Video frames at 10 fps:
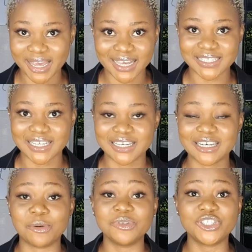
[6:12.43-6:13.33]
marketing
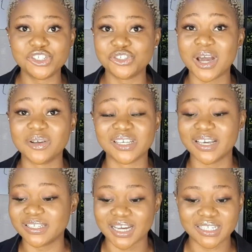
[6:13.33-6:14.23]
that will teach you how to
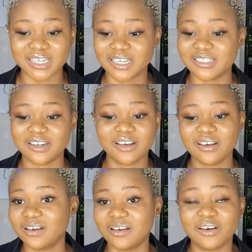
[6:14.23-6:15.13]
get started
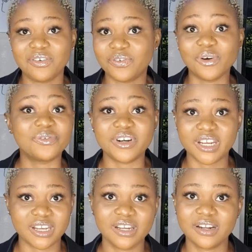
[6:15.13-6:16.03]
for
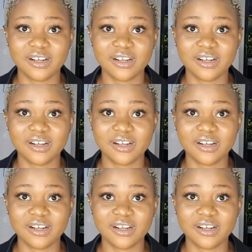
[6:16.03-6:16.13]
free.